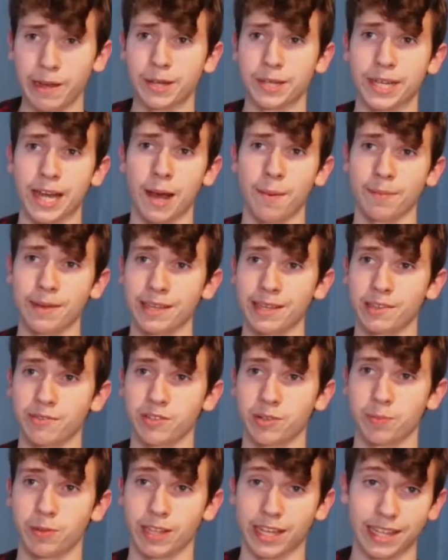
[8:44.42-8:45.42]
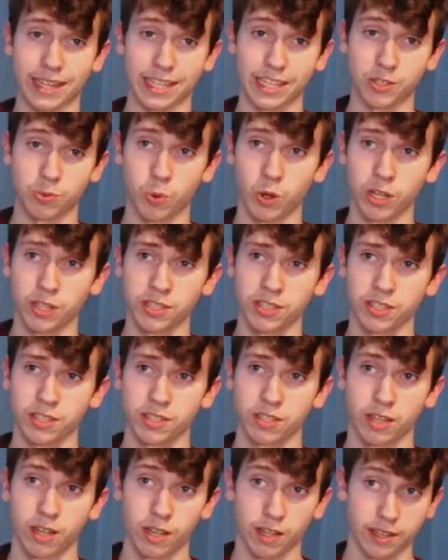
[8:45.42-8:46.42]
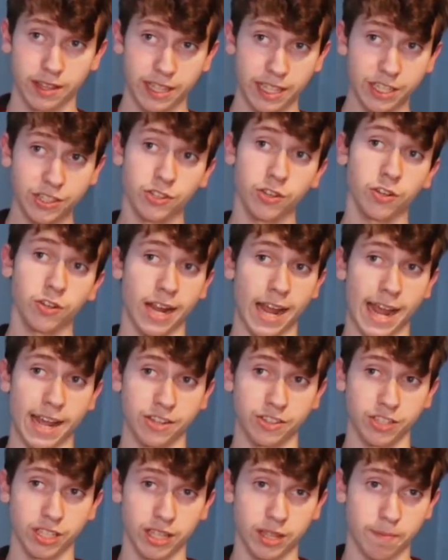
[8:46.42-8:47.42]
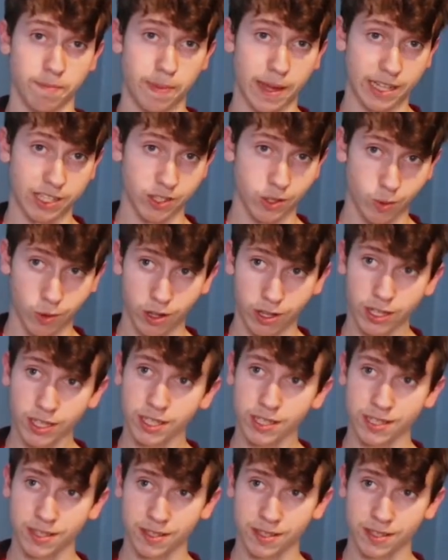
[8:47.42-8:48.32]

not being able to play these ones. These are actually the best ones,